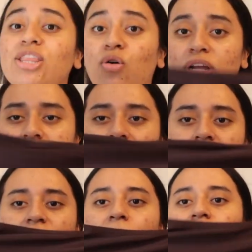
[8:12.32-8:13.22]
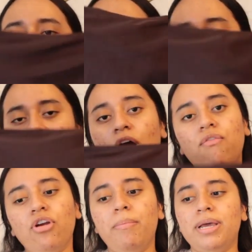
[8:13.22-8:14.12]
The only thing about this
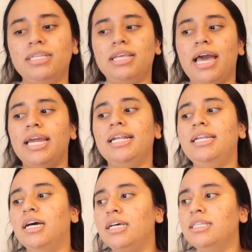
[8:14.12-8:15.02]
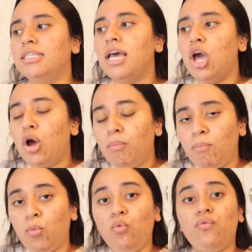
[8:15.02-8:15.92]
cover-up is that it does
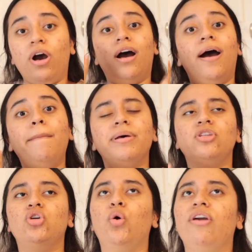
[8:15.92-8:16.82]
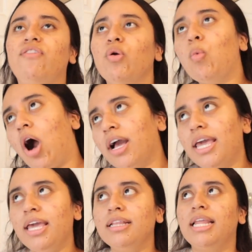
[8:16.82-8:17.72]
move up, so if you're
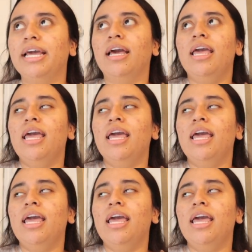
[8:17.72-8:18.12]
walking, like,